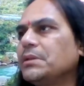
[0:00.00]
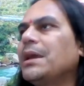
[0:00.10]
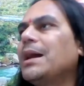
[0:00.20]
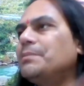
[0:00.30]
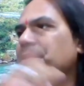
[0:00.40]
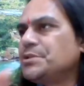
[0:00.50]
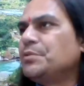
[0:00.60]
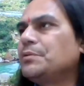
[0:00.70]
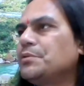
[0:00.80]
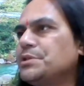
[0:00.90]
the
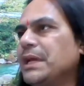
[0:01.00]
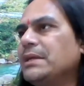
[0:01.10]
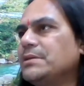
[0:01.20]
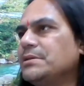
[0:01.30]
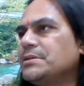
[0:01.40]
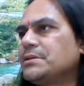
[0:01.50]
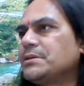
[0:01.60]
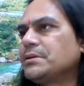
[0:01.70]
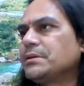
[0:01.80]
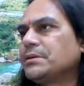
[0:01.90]
habits you want to change,